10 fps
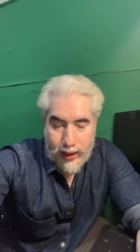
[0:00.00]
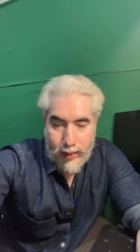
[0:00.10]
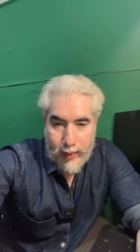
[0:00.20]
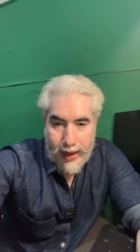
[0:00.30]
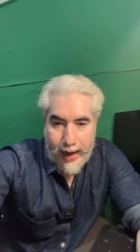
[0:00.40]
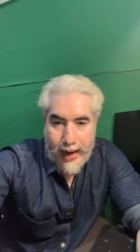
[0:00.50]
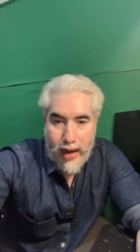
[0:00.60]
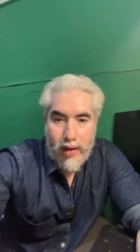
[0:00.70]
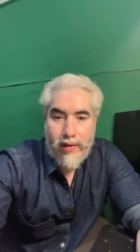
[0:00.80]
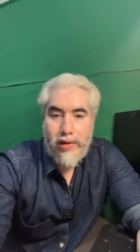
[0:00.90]
Jain, my
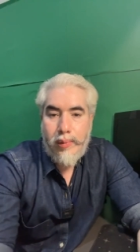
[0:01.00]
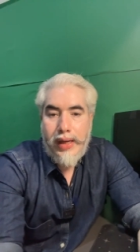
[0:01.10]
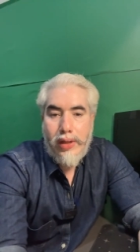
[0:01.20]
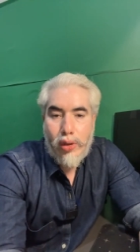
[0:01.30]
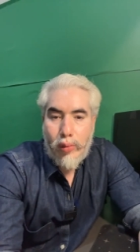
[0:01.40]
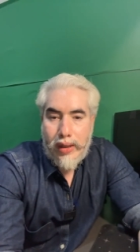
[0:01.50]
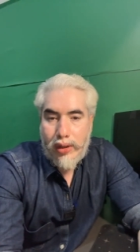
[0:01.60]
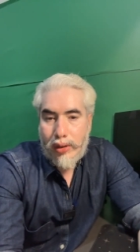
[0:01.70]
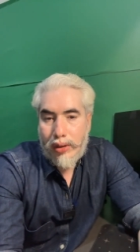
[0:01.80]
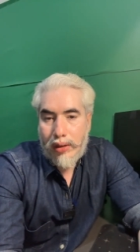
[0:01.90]
hand nows pain so
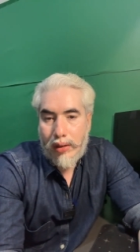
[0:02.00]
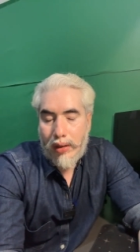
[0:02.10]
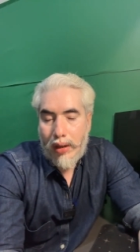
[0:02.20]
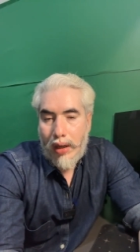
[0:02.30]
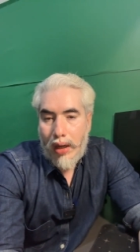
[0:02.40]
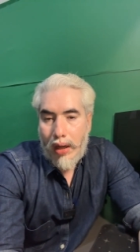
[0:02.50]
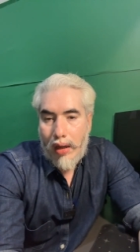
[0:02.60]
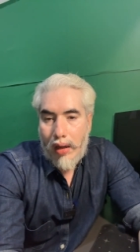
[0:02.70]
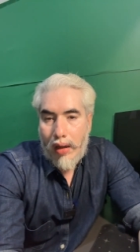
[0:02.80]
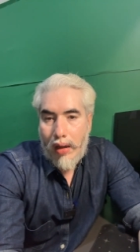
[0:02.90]
much.
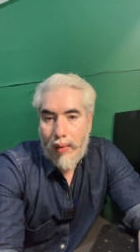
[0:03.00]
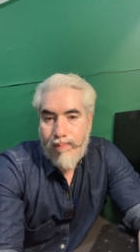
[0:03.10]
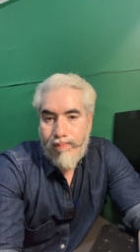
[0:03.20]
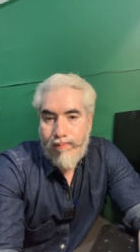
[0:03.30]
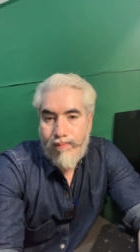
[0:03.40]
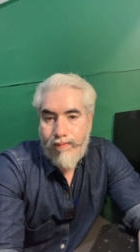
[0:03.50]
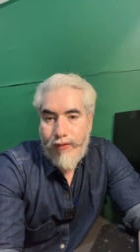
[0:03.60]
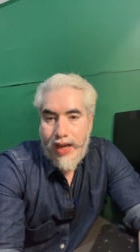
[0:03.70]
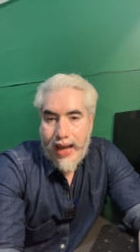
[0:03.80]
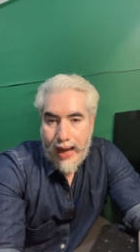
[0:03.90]
Uh,
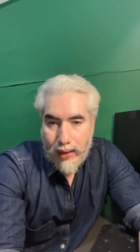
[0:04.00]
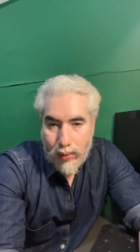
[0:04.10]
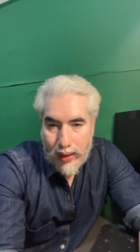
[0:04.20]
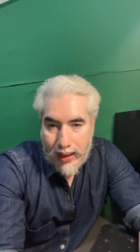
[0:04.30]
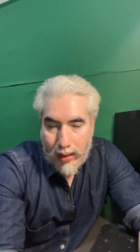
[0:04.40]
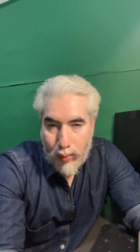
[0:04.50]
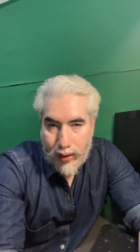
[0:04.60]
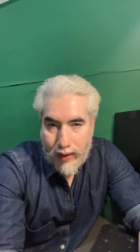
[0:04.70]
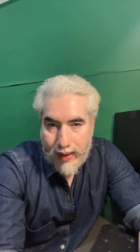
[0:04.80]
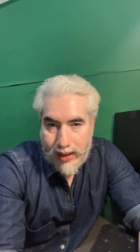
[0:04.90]
we can do a little
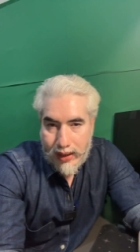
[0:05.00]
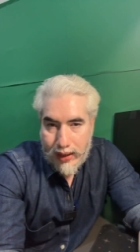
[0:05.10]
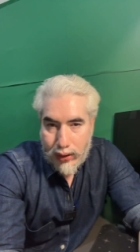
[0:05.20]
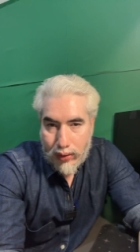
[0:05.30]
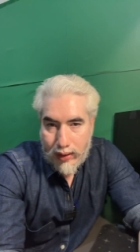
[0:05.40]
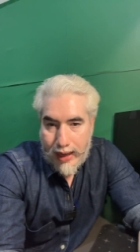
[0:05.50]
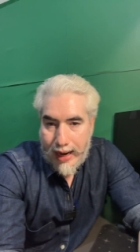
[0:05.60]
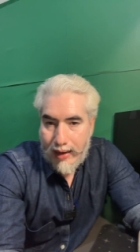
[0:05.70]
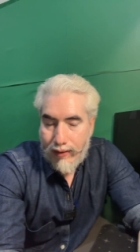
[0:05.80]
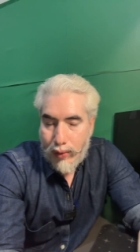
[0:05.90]
more investigation on
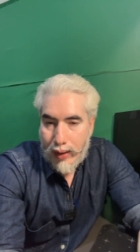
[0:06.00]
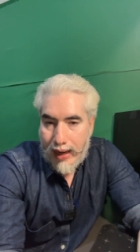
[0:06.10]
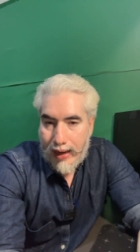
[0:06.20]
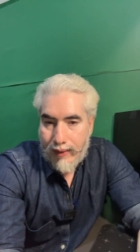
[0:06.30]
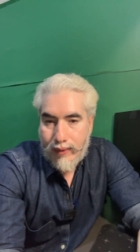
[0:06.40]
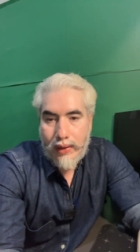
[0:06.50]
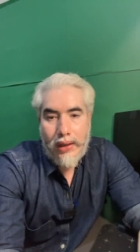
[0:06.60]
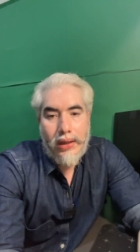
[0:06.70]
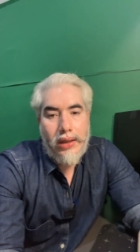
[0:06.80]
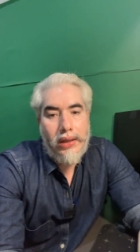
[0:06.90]
that if you have
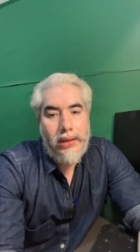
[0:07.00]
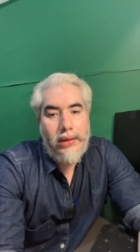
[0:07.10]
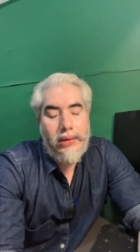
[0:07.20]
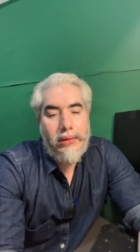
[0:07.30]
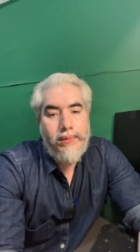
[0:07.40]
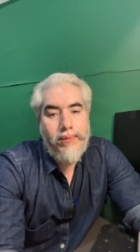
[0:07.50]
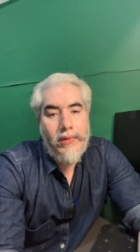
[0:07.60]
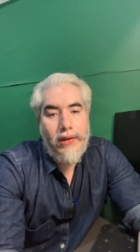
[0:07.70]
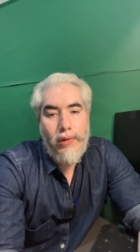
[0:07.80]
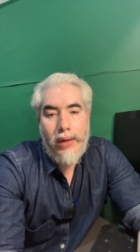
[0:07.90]
um,
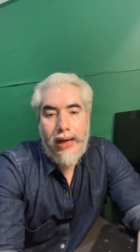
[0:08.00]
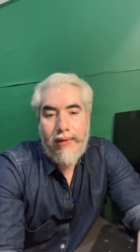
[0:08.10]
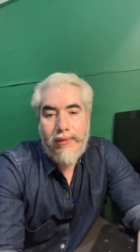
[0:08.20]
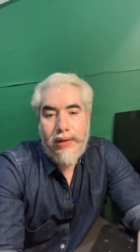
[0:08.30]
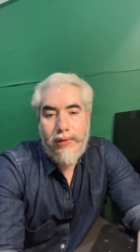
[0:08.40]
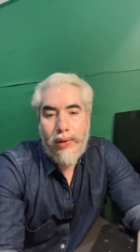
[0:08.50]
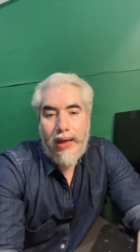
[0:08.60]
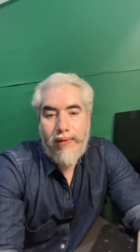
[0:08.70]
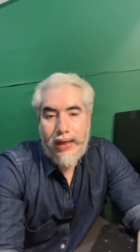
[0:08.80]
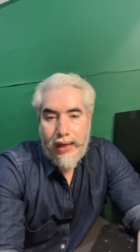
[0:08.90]
if you have if you
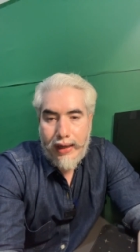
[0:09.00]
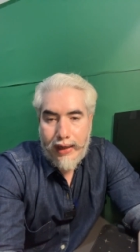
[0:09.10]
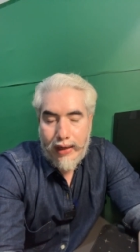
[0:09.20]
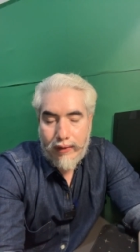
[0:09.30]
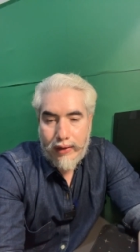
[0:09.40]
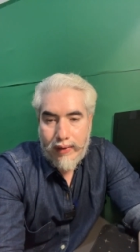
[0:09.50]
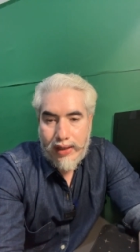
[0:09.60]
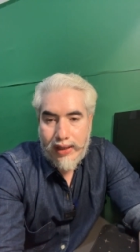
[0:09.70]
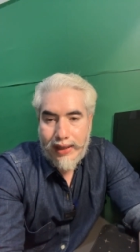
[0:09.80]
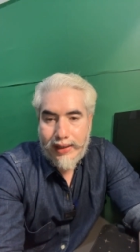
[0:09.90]
have done any kind of
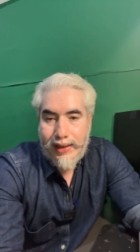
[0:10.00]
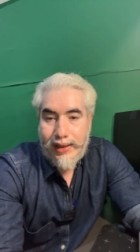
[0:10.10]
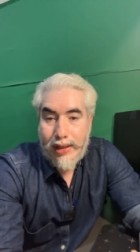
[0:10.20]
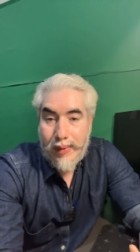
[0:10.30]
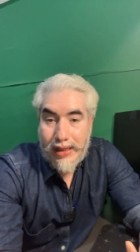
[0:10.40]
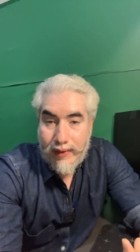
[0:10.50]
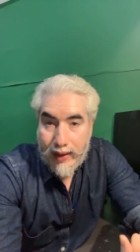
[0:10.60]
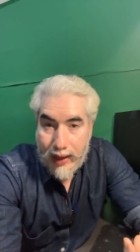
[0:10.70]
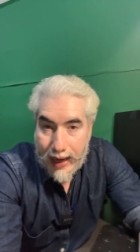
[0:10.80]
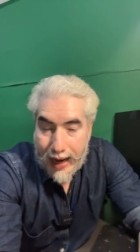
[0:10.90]
investigation is it
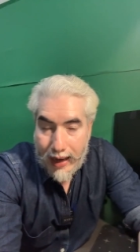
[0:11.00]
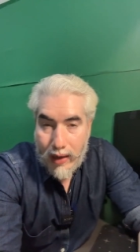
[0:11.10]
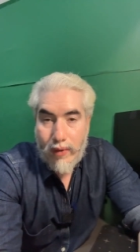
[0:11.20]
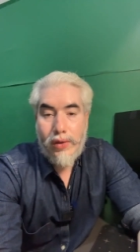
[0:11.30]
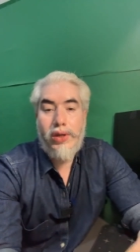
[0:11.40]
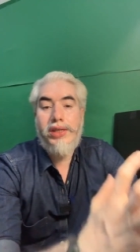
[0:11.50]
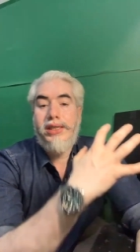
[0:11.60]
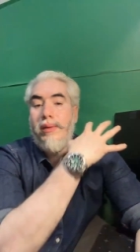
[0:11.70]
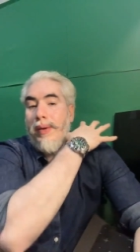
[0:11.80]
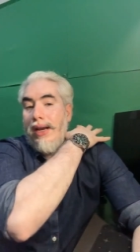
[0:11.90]
specifically hand nerves or
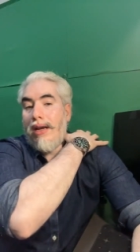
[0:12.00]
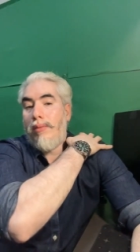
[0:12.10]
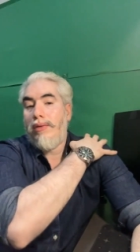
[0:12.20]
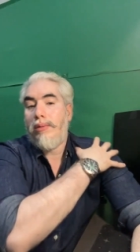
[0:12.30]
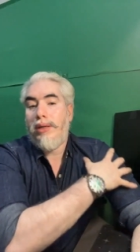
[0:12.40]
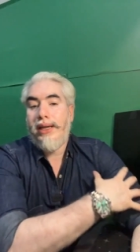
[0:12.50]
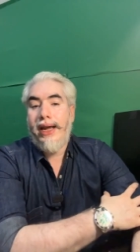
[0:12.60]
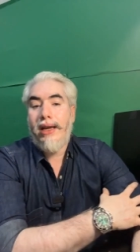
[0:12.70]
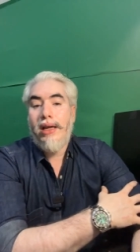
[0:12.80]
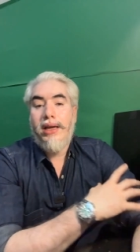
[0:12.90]
is it the pain coming from the
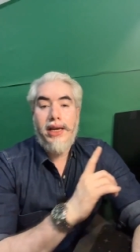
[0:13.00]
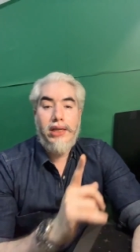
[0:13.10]
neck